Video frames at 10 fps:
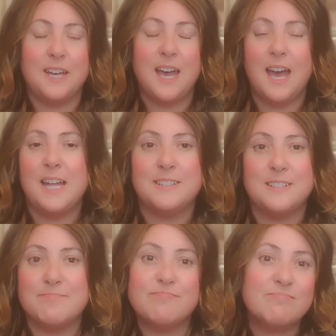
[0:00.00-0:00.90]

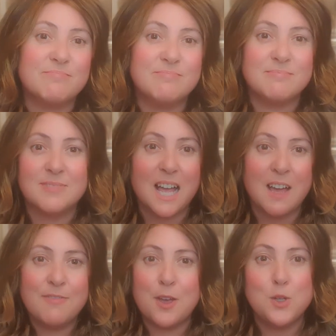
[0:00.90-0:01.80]
And
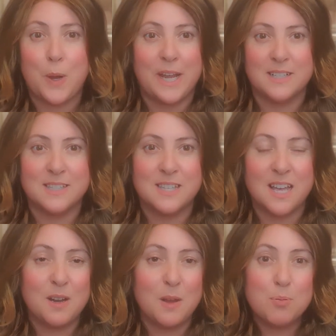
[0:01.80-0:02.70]
I found wigs,
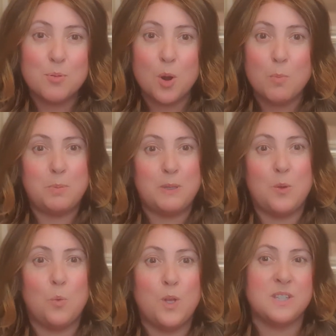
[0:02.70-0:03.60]
and I probably
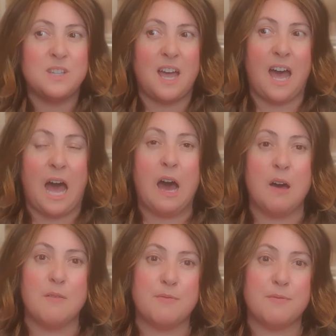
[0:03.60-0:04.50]
wouldn't
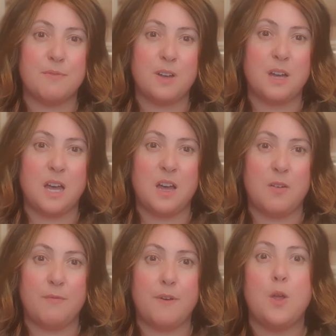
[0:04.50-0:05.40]
have
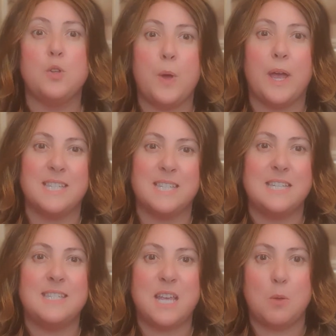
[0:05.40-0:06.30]
found wigs in
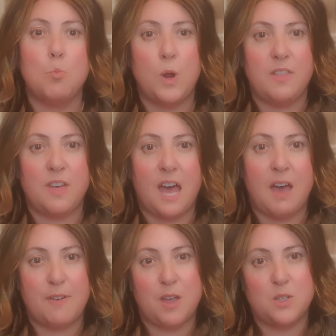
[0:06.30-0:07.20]
the same way that
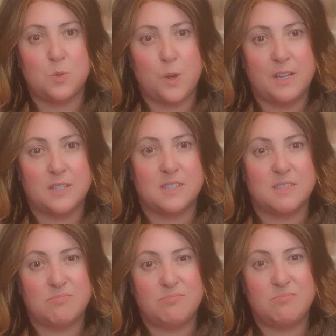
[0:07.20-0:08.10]
I found
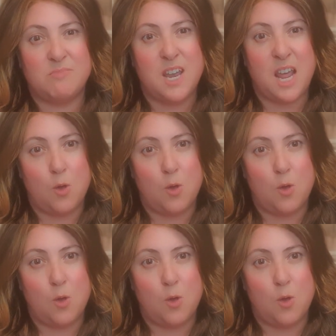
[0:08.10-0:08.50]
wigs now.